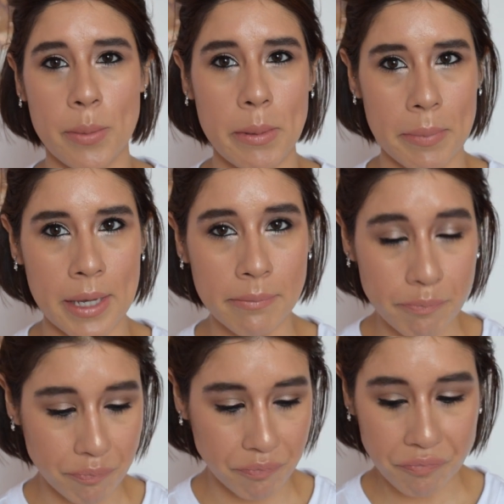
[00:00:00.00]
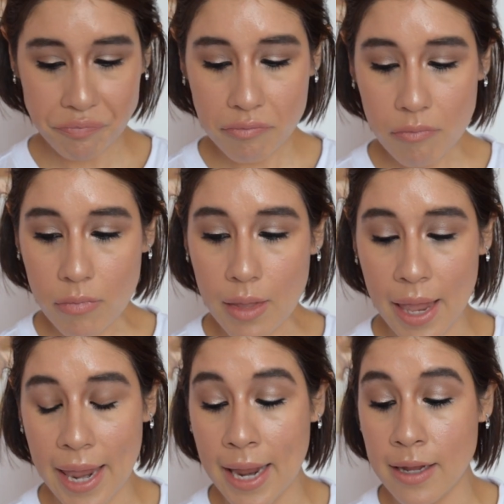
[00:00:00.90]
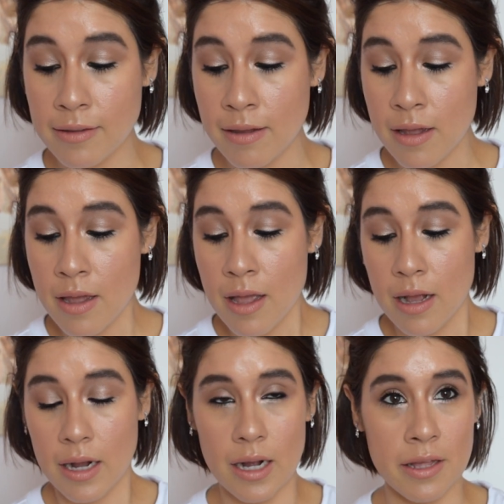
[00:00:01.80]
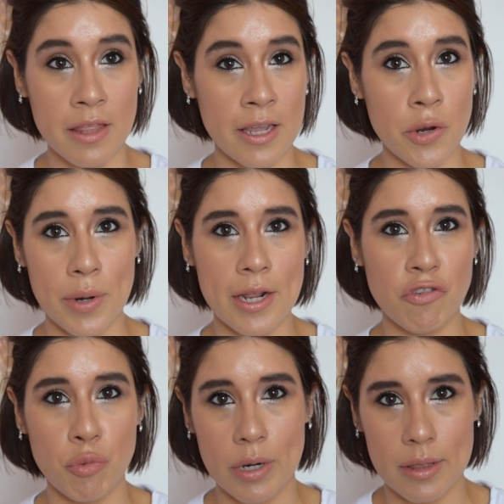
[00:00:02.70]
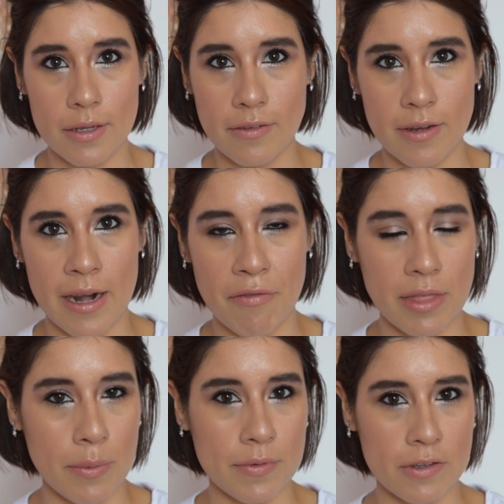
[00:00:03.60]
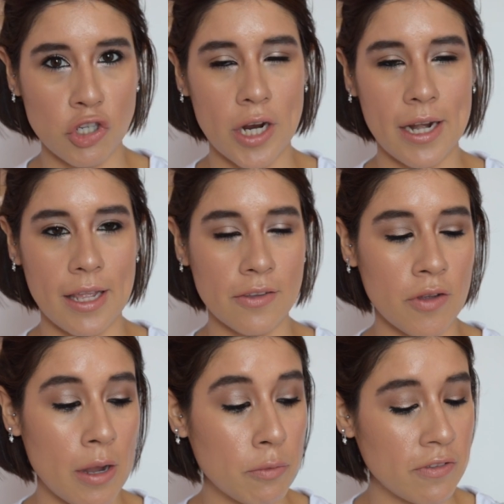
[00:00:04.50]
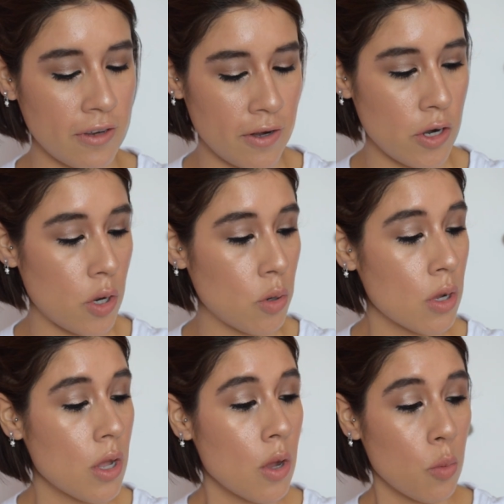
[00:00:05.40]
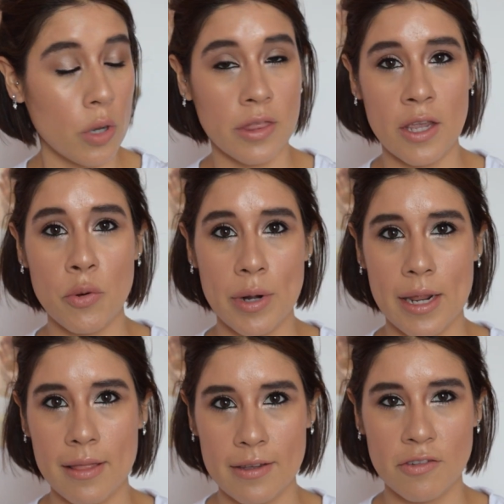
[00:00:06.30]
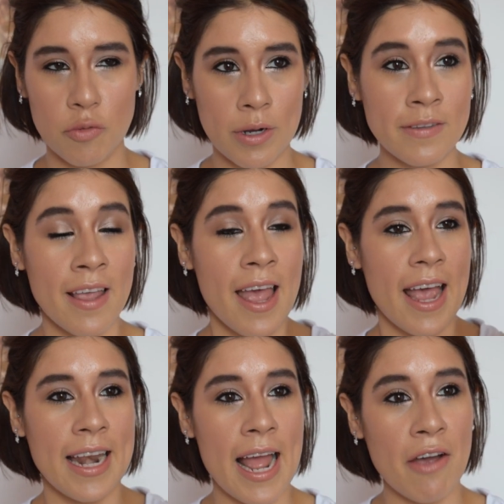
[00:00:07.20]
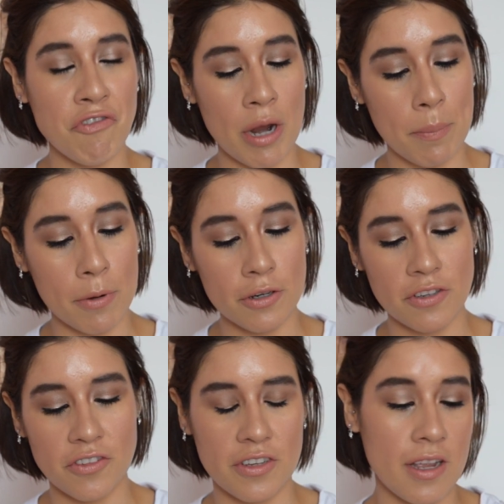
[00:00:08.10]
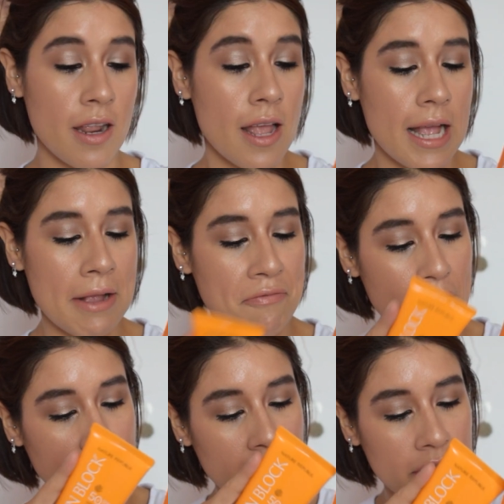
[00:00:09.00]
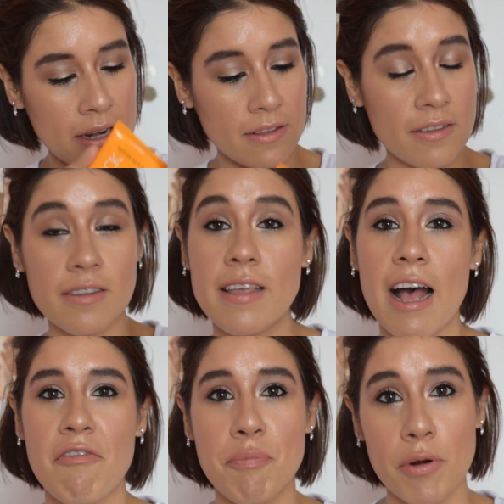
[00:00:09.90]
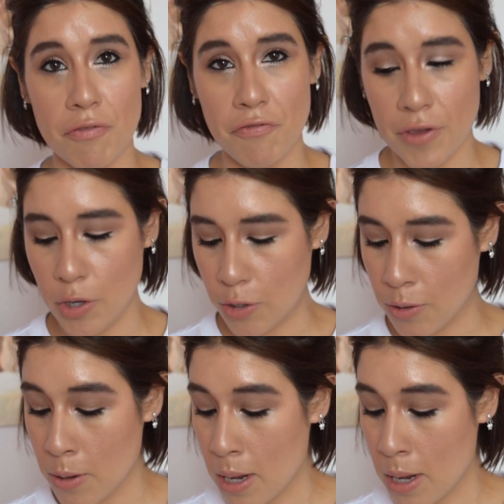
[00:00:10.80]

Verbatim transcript: R M B, and uh, the ingredients weren't listed. Everything was in Chinese. I didn't know what the ingredient list was. And after I purchased it, I found out that it does have perfume.